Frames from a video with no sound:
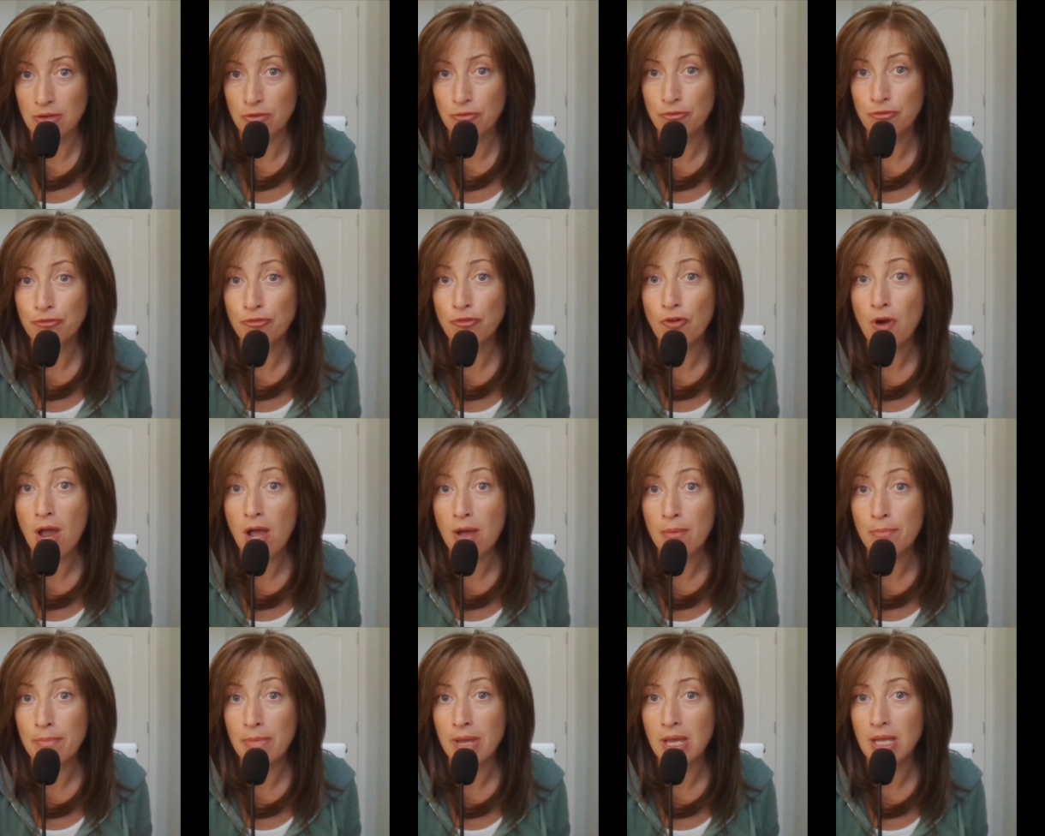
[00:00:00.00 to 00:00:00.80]

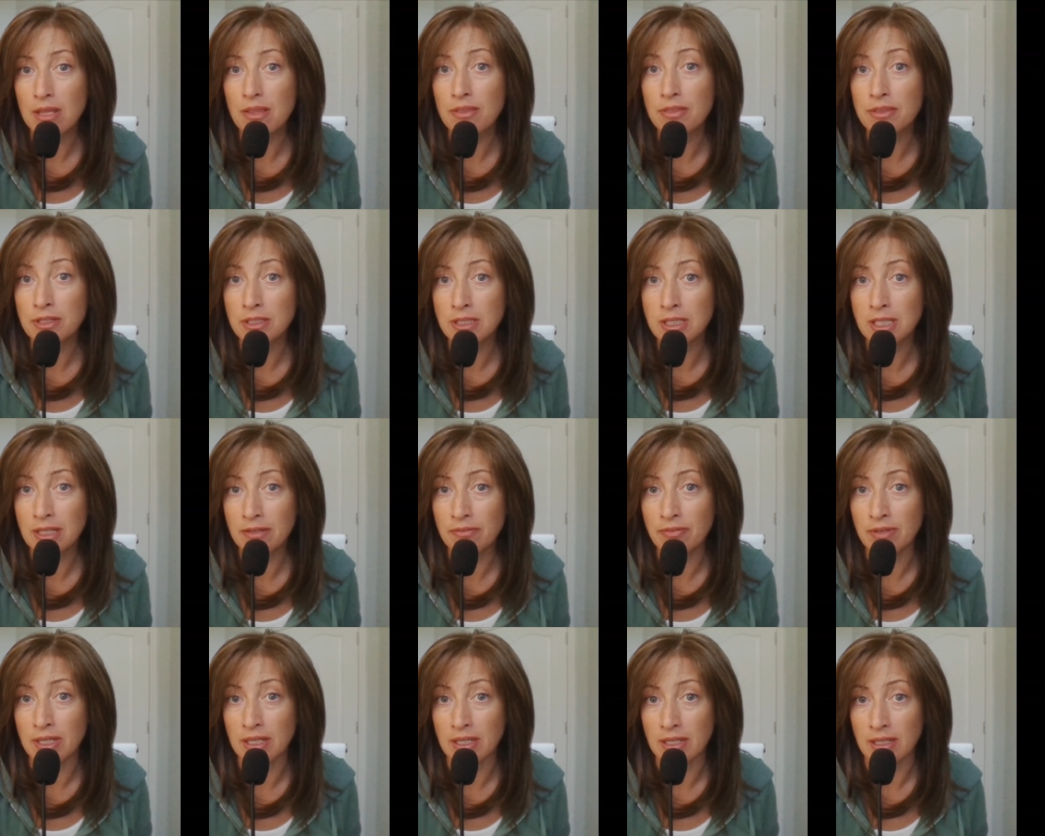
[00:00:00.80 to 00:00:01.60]
from the
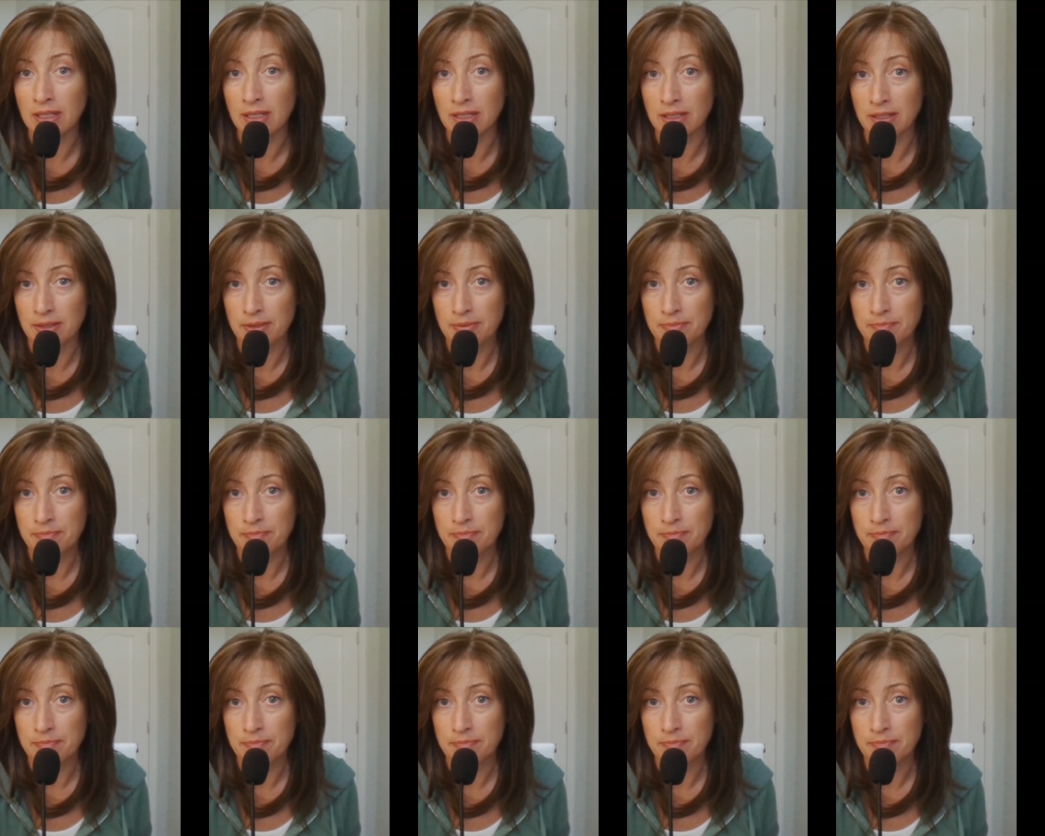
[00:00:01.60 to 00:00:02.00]
living,